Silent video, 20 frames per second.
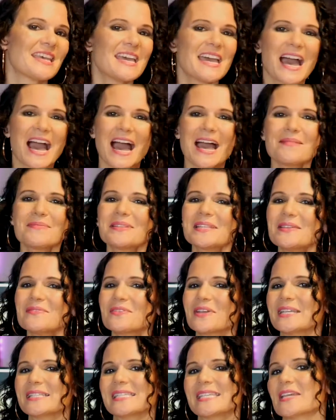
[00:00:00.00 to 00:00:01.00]
I believe
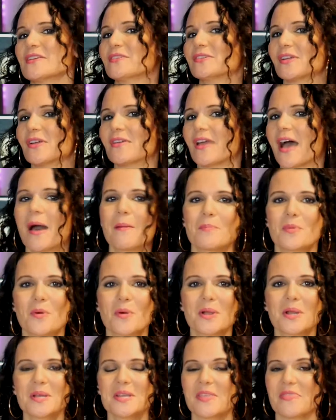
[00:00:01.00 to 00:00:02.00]
great singers are not
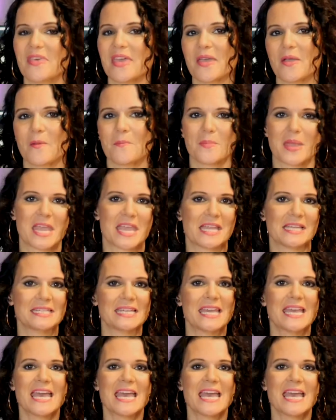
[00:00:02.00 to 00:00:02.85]
born, they are made.